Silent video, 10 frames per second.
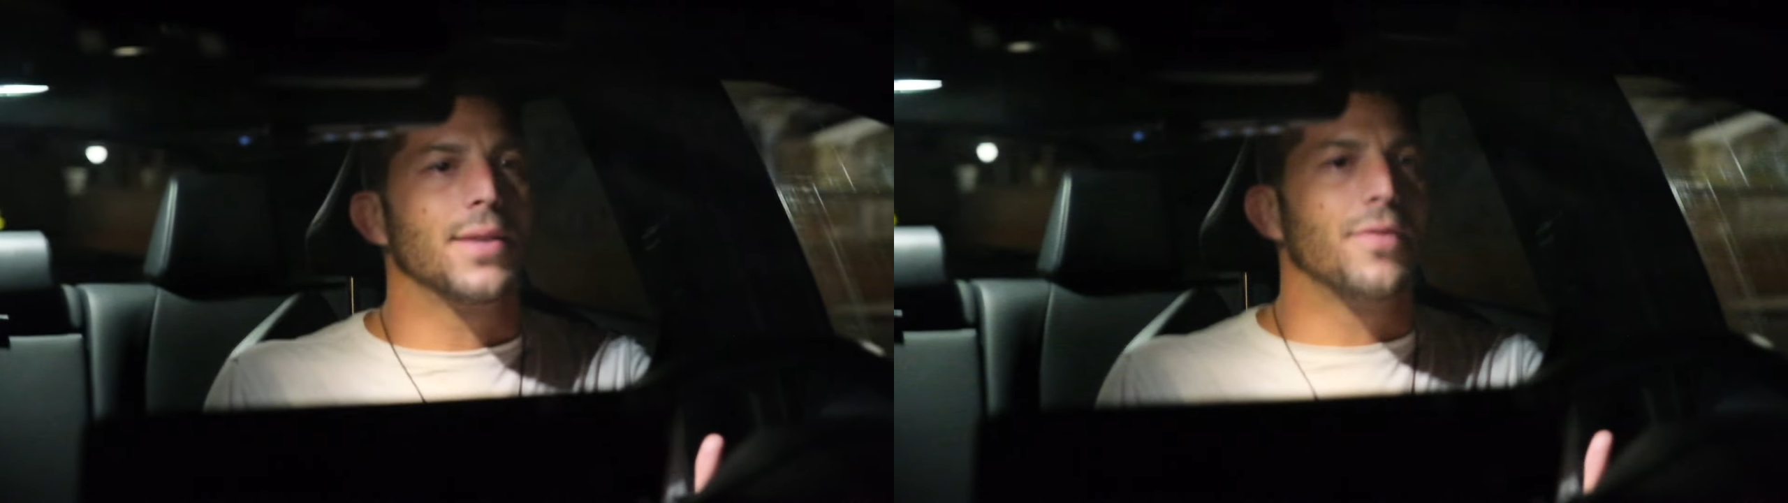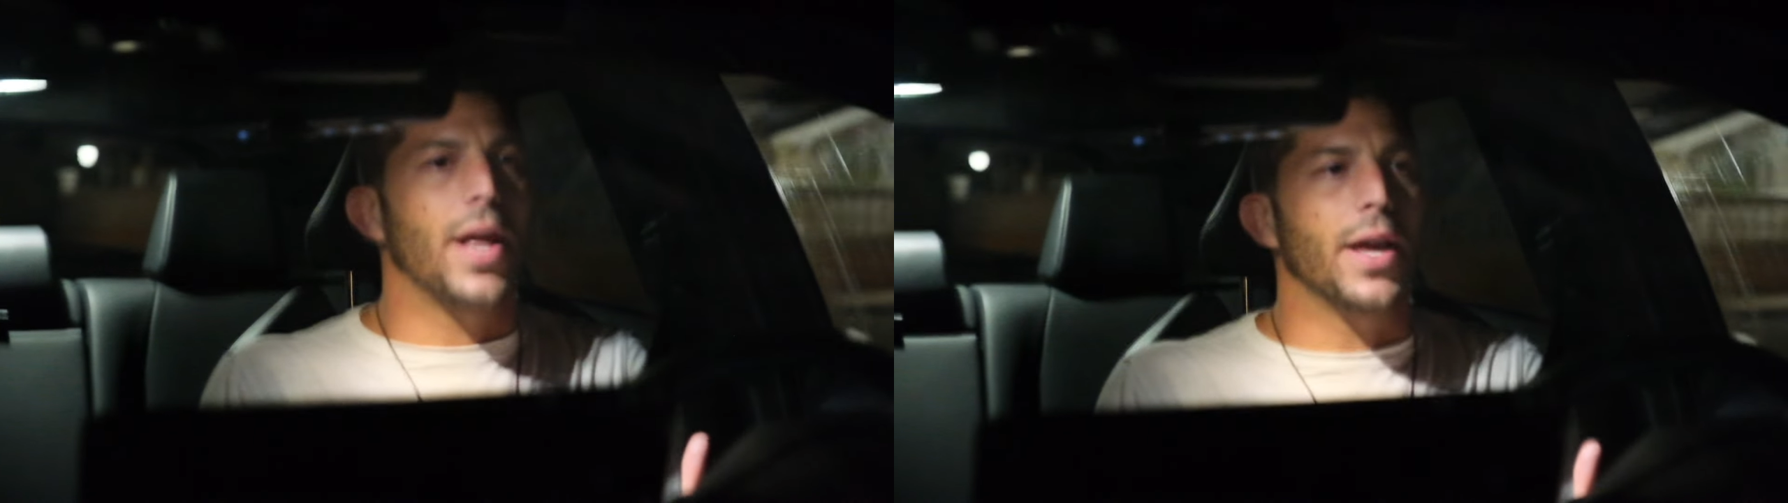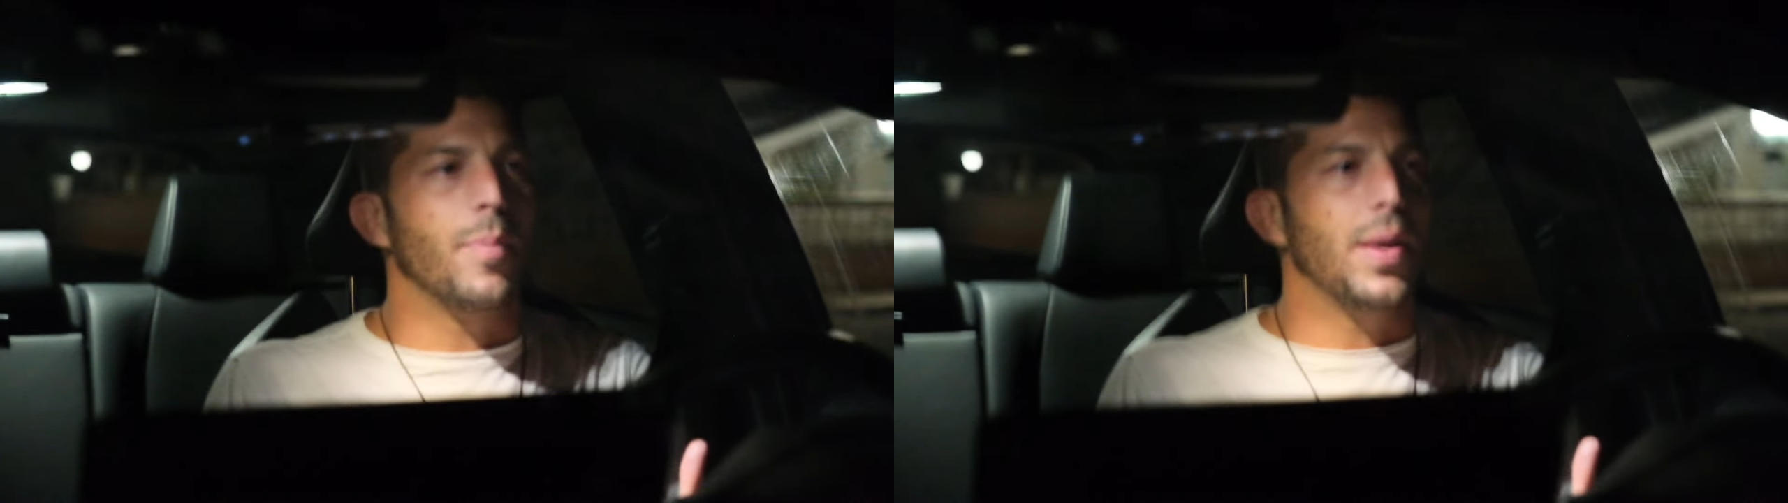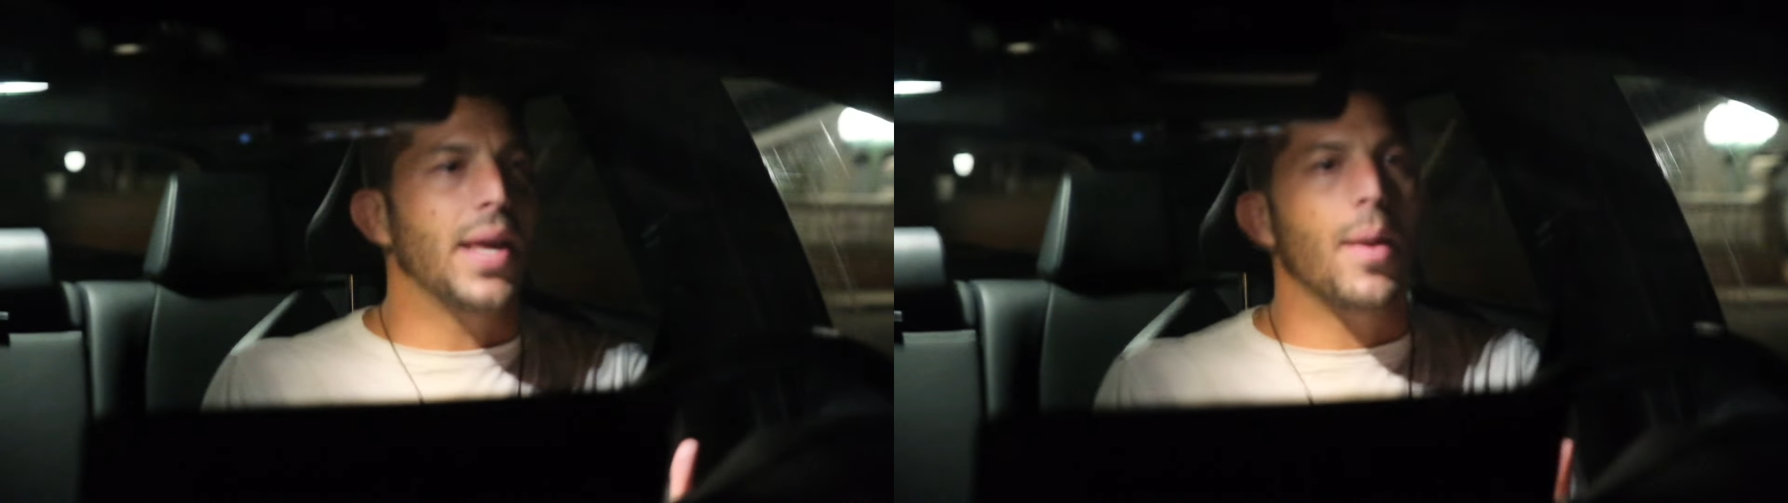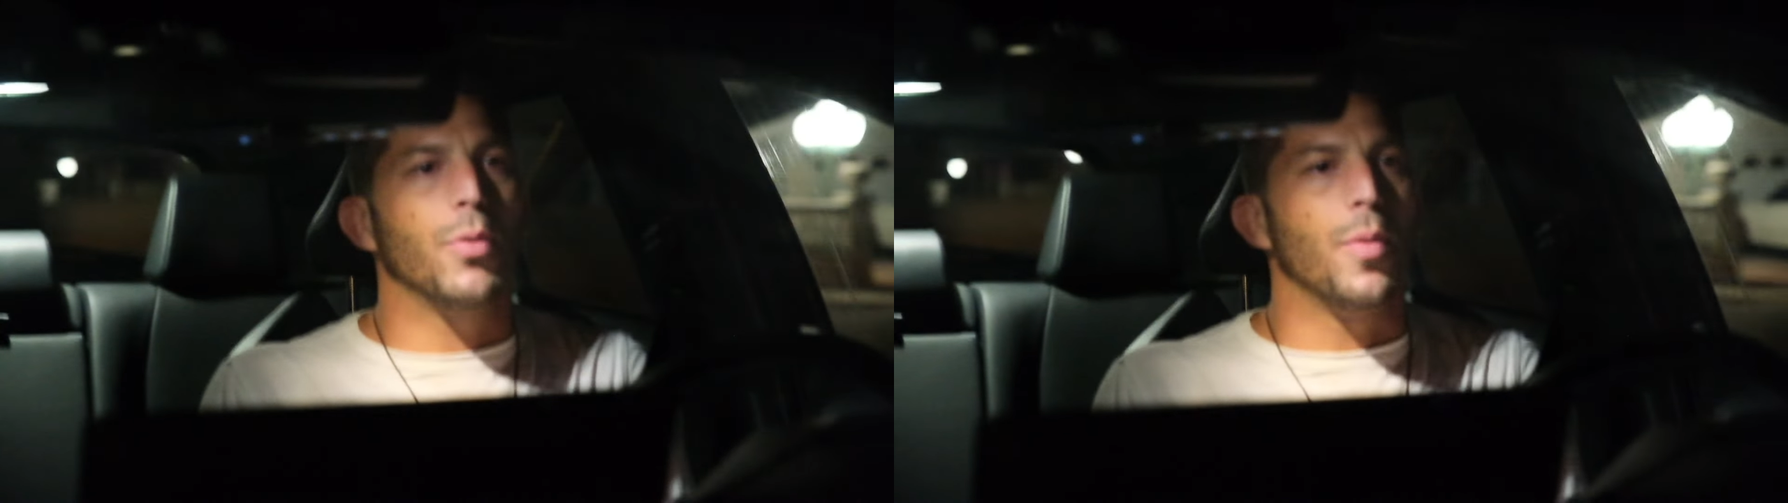of like being
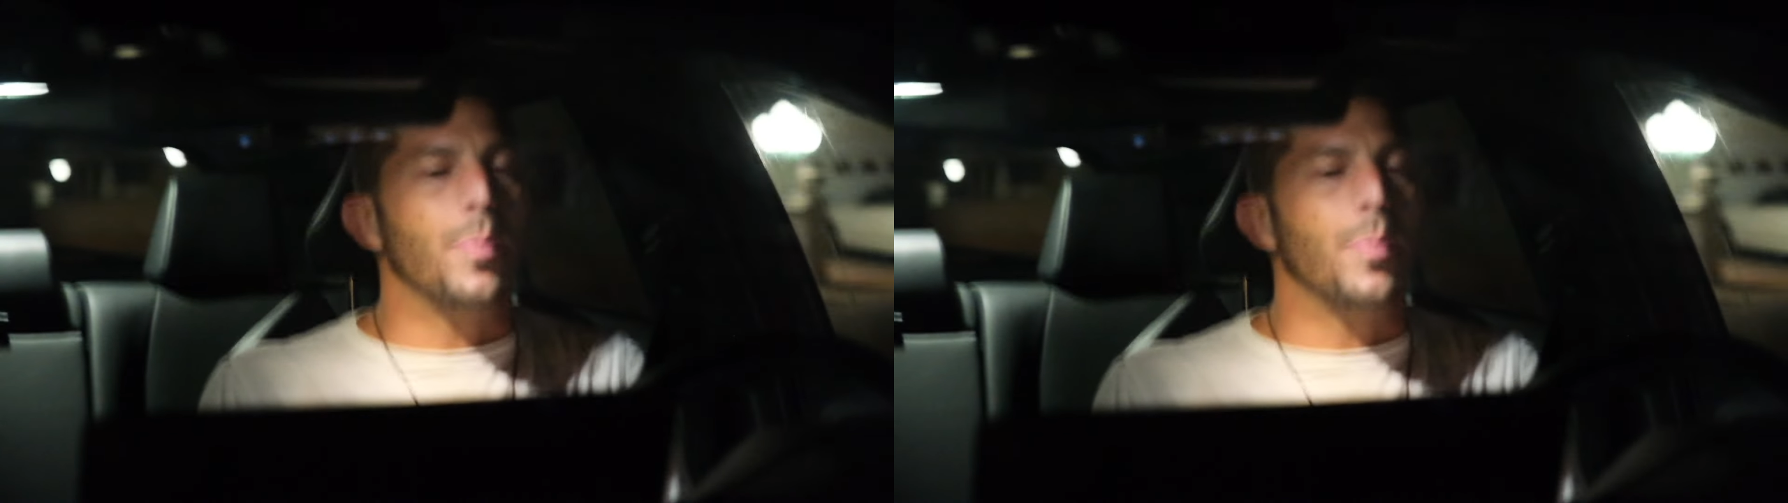able to